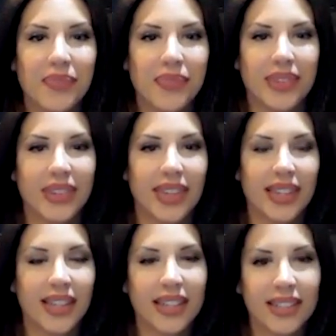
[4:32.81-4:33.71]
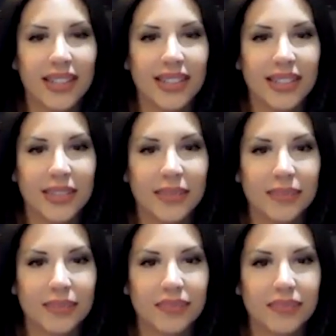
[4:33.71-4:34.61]

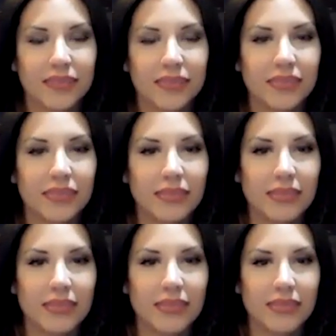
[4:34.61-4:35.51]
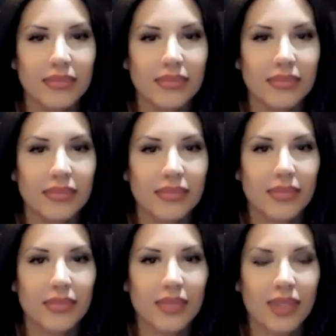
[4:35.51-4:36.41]

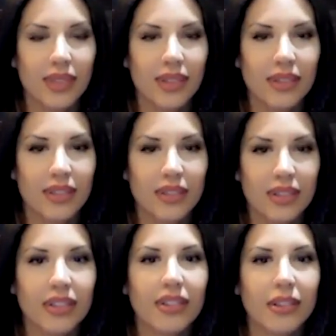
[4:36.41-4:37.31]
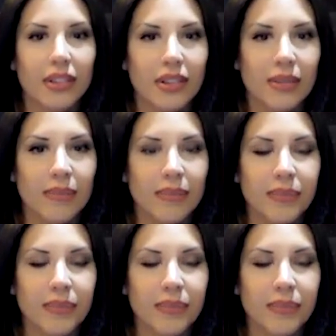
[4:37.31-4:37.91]
(not speaking)